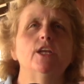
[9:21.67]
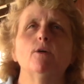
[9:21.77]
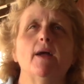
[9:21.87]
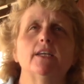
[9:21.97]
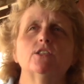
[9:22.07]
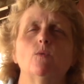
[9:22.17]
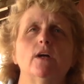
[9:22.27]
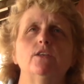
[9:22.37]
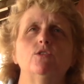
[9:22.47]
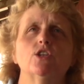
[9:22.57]
near
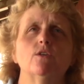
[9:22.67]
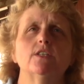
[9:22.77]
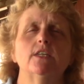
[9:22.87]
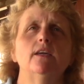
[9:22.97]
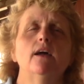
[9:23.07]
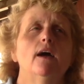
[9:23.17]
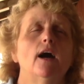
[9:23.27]
Manasquan, New Jersey,